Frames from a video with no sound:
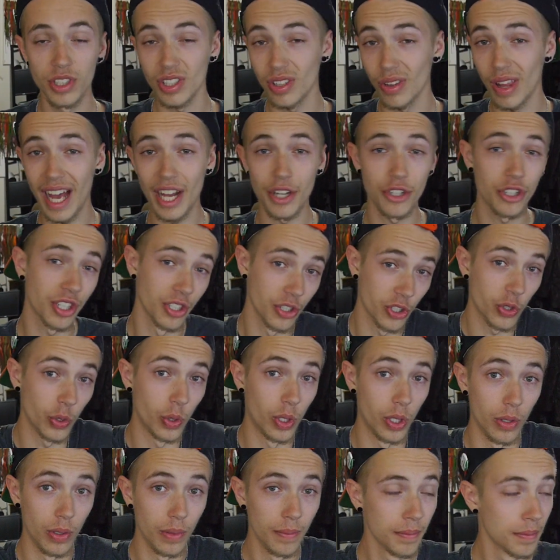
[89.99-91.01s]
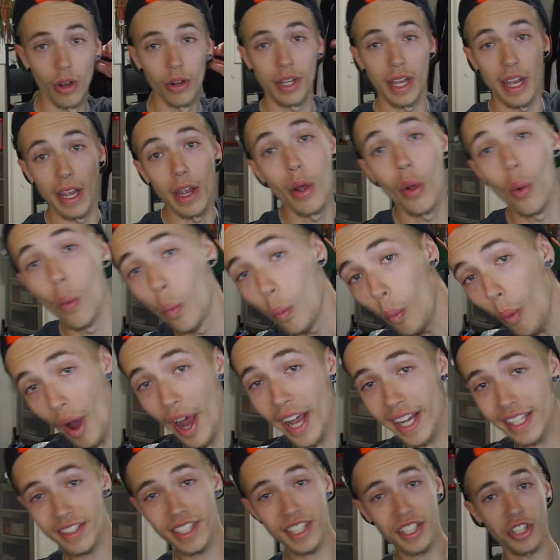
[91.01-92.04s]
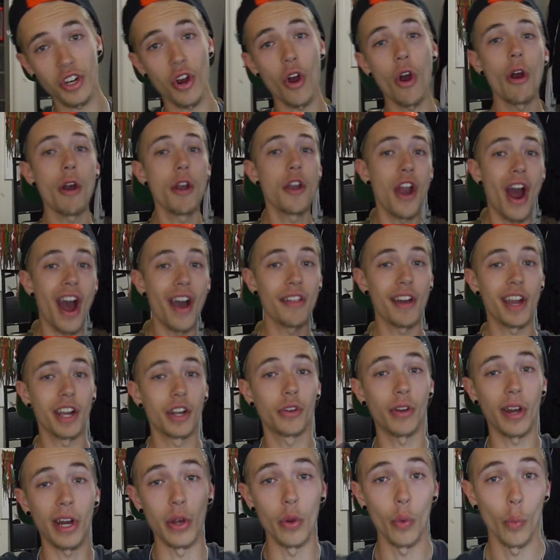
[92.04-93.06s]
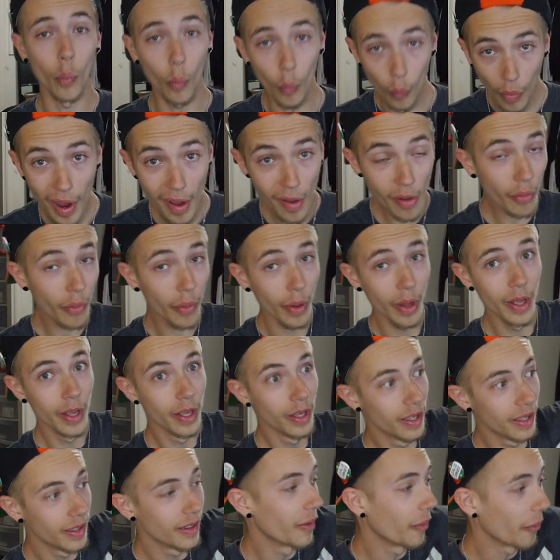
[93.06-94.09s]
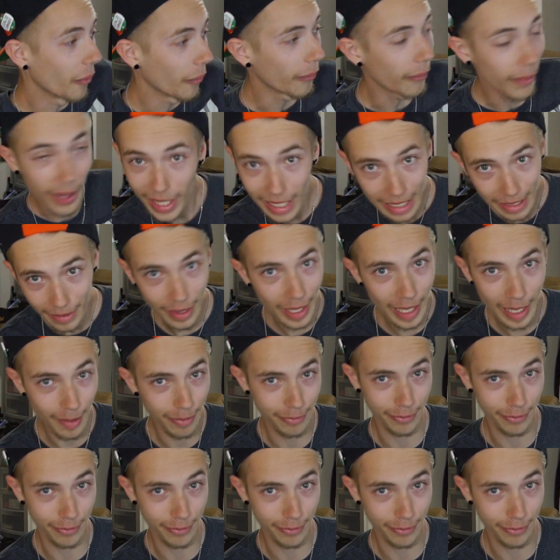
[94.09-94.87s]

/ control. Okay, why is this card not that great? Well, read the